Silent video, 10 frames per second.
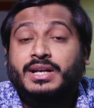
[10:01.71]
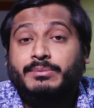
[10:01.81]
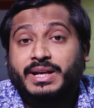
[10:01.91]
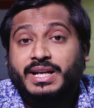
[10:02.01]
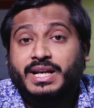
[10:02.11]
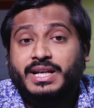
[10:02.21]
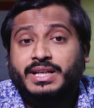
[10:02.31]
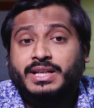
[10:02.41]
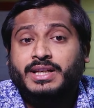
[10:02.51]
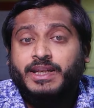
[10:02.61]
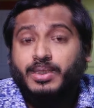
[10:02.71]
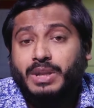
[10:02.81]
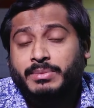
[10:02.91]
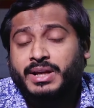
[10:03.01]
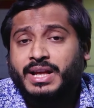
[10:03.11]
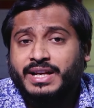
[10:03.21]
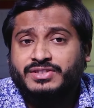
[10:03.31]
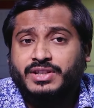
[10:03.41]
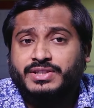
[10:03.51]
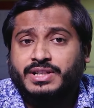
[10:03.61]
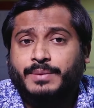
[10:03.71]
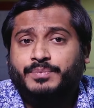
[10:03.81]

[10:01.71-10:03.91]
mercury, calomel, etc.